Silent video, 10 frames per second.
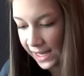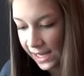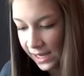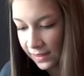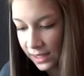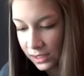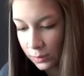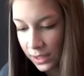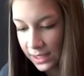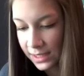And
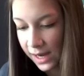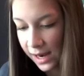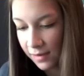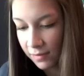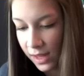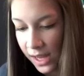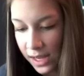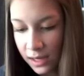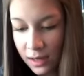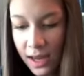this one is kind of
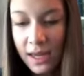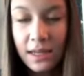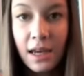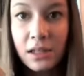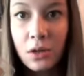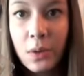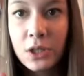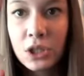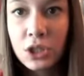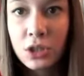like a
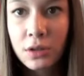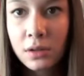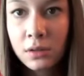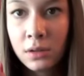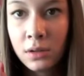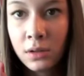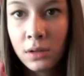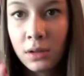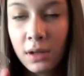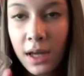yellowish
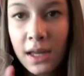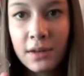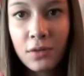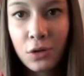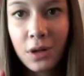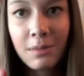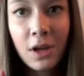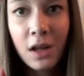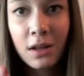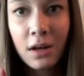kind of cream
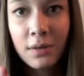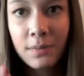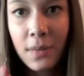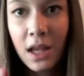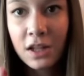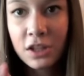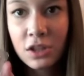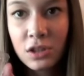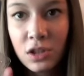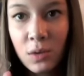color. It's
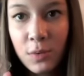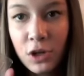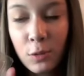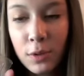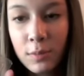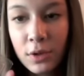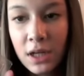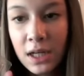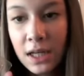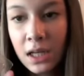super duper
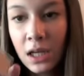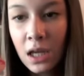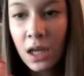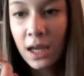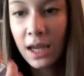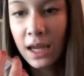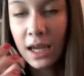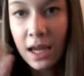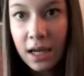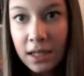pretty
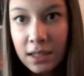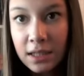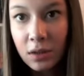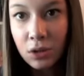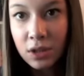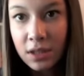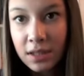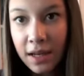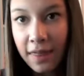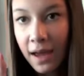and so it just
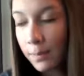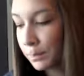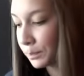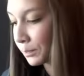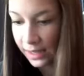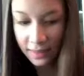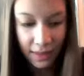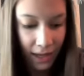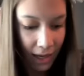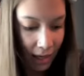looks like that.
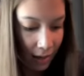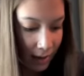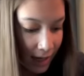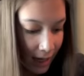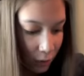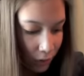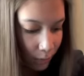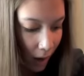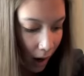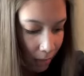And then NYX
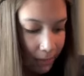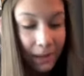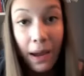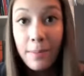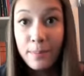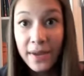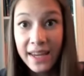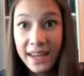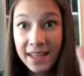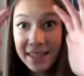was probably my
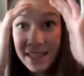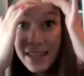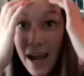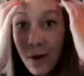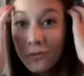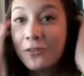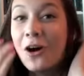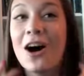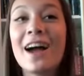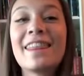biggest
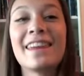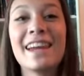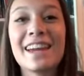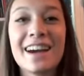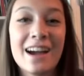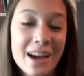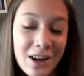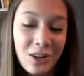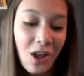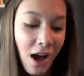downfall, I think. I
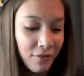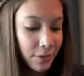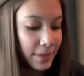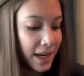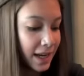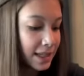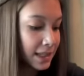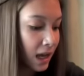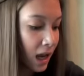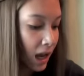got a lot from
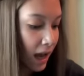NYX.